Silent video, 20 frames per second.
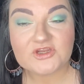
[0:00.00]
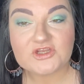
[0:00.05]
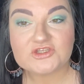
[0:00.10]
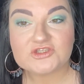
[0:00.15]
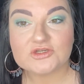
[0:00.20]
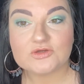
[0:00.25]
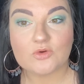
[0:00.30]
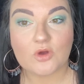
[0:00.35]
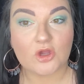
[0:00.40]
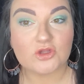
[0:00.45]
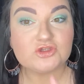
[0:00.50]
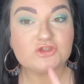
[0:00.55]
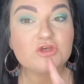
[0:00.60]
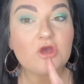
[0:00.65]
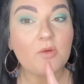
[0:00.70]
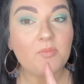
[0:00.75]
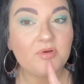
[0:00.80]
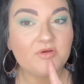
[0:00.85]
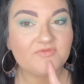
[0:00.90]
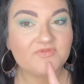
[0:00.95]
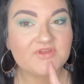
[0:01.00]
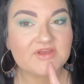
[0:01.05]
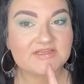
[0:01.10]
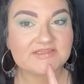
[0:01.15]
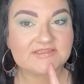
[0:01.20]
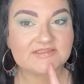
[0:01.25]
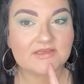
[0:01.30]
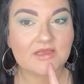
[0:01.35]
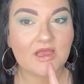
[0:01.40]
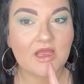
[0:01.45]
to do on top of
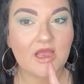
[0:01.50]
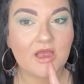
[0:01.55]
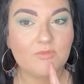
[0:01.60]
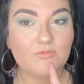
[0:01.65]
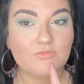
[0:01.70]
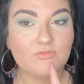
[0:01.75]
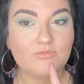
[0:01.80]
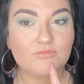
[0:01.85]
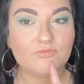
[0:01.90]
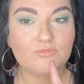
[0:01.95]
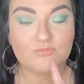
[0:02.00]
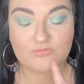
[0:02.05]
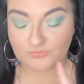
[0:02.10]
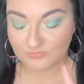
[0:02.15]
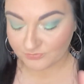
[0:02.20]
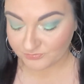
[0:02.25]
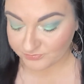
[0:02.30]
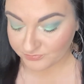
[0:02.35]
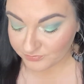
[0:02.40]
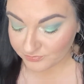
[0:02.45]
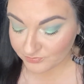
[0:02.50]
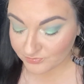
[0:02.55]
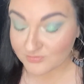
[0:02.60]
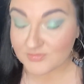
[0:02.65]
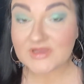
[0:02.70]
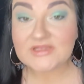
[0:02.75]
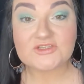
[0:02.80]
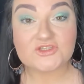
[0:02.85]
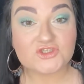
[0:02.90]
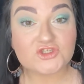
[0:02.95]
this
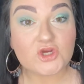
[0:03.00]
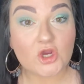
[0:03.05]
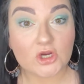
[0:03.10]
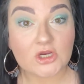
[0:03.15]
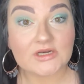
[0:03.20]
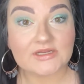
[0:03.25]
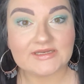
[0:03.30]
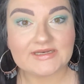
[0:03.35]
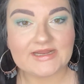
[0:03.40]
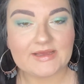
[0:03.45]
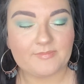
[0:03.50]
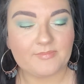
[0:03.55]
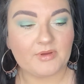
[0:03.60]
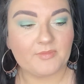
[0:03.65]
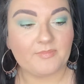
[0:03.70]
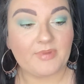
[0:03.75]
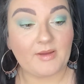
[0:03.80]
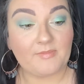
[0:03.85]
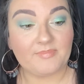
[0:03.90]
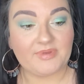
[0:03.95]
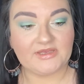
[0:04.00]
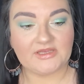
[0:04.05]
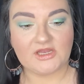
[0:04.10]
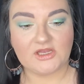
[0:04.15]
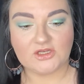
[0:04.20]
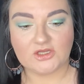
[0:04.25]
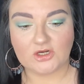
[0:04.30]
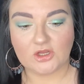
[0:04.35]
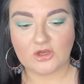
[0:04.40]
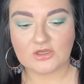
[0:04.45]
mint chocolate lip pumping
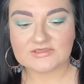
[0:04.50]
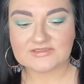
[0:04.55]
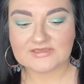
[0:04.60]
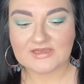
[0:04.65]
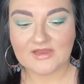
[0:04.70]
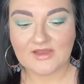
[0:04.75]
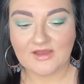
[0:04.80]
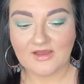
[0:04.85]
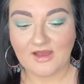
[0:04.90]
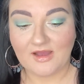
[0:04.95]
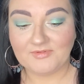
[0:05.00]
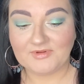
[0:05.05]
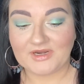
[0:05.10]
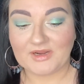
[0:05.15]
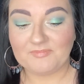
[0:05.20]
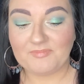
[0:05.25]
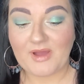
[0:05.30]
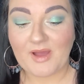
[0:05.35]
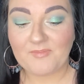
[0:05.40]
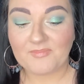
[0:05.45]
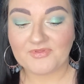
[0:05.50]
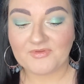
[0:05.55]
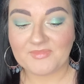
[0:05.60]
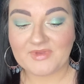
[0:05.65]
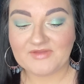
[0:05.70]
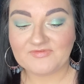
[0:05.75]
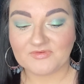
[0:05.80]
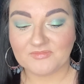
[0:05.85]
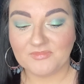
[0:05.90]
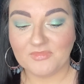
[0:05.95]
gloss, I'm going to pump them
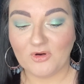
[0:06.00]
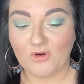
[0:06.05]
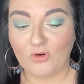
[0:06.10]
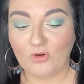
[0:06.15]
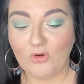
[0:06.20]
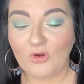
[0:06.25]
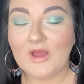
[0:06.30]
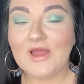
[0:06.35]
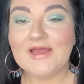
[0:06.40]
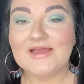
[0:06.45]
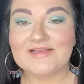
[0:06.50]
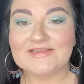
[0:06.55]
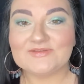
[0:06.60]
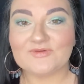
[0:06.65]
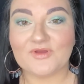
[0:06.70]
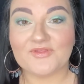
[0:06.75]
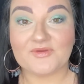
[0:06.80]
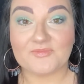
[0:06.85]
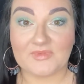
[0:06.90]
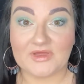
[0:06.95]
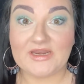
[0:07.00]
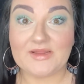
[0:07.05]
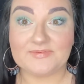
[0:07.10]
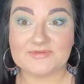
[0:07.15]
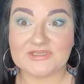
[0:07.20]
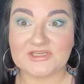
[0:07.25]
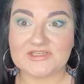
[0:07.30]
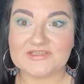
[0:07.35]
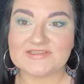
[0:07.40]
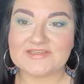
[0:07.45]
even more. So I think my lips
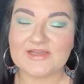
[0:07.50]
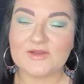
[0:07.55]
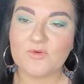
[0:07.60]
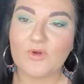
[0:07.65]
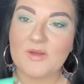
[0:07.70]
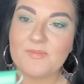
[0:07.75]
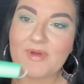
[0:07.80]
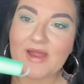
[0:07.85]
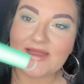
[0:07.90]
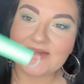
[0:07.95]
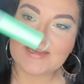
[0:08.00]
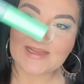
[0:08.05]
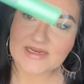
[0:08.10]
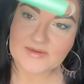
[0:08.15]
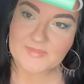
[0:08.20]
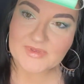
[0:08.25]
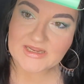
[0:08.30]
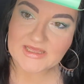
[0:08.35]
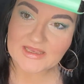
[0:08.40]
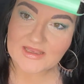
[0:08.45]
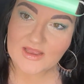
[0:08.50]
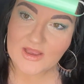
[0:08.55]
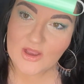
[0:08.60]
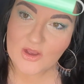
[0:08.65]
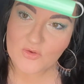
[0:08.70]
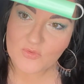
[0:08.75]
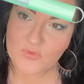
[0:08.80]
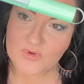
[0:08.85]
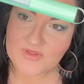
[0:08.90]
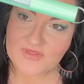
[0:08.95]
are going to sting quite badly in a minute
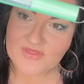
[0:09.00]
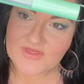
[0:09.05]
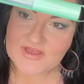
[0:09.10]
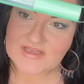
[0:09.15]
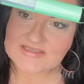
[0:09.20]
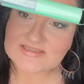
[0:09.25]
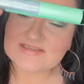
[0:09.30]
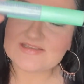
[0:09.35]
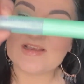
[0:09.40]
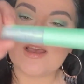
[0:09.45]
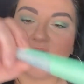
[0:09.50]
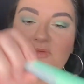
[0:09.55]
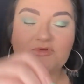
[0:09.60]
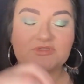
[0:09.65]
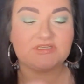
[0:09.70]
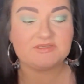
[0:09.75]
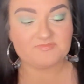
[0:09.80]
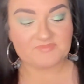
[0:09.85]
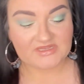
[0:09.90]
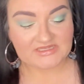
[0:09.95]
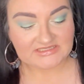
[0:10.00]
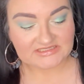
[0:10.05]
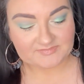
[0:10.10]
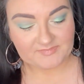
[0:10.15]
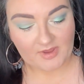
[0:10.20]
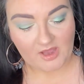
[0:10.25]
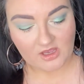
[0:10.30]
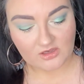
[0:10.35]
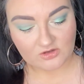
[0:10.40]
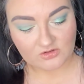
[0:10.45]
with this, was this Mint
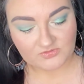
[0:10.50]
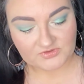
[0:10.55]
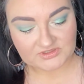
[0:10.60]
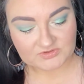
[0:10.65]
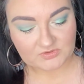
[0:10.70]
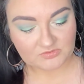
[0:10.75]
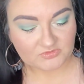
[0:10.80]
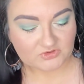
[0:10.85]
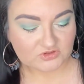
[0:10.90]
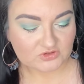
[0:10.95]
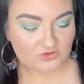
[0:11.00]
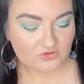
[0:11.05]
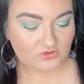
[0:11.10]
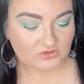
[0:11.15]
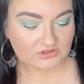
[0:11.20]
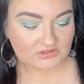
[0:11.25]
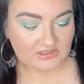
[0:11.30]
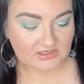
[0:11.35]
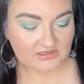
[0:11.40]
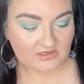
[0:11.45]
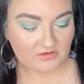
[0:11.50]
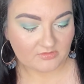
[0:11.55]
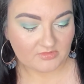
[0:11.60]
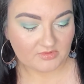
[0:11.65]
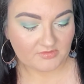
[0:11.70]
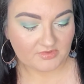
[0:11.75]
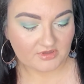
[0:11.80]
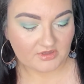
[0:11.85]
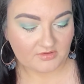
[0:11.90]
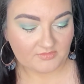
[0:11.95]
Sparkle this one was called? I can't
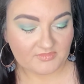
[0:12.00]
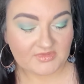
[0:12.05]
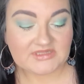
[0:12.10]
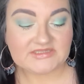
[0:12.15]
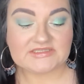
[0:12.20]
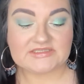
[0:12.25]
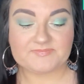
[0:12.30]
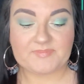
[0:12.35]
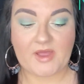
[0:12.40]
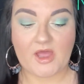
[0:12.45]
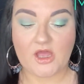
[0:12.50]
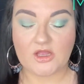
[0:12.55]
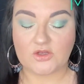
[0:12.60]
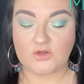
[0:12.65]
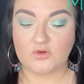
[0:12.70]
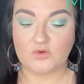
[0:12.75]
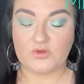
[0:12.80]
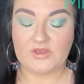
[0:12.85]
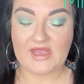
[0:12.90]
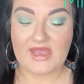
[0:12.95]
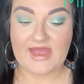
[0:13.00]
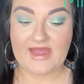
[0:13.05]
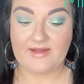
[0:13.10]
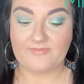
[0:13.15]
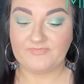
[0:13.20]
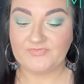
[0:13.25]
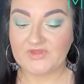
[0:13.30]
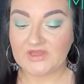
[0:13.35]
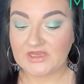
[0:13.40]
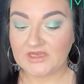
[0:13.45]
remember. Mint Sparkle, yeah.
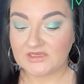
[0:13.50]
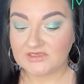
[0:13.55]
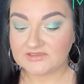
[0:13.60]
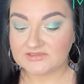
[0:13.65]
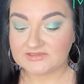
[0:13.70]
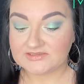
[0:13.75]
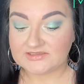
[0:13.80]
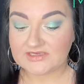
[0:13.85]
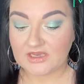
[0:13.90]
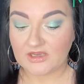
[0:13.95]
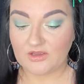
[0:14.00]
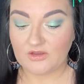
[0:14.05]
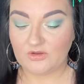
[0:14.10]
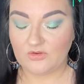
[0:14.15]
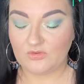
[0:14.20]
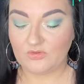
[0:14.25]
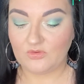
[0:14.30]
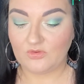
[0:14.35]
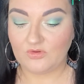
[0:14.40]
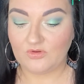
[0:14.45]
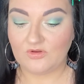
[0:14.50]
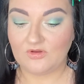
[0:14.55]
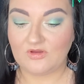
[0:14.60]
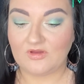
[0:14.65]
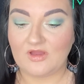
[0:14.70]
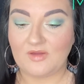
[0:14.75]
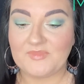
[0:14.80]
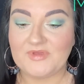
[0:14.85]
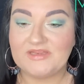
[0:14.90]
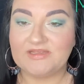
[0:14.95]
So,
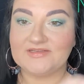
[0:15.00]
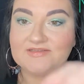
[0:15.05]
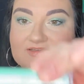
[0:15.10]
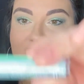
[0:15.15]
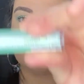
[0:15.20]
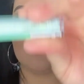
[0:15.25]
I mean, it's,